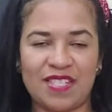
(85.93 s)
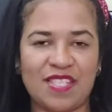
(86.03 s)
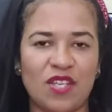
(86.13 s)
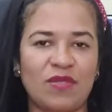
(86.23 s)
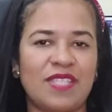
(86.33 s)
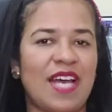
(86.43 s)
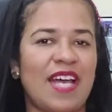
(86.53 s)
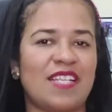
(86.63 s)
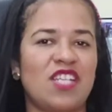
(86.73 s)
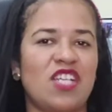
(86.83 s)
so
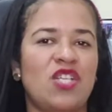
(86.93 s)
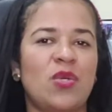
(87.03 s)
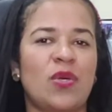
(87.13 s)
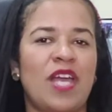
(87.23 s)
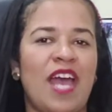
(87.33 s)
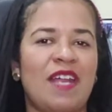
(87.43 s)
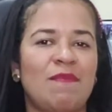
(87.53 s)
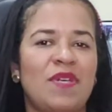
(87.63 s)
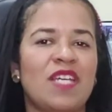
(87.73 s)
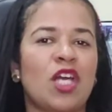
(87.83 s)
that you
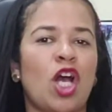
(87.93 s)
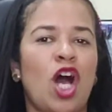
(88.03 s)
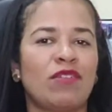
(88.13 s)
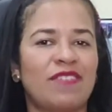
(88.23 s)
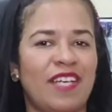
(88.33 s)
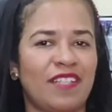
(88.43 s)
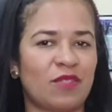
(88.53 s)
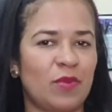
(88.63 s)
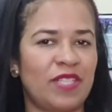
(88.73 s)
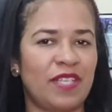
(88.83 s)
can be in
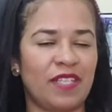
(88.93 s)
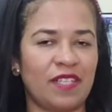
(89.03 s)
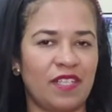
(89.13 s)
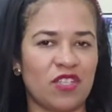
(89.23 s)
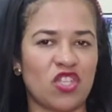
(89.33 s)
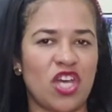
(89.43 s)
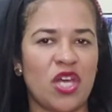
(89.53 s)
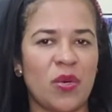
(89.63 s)
contact with English,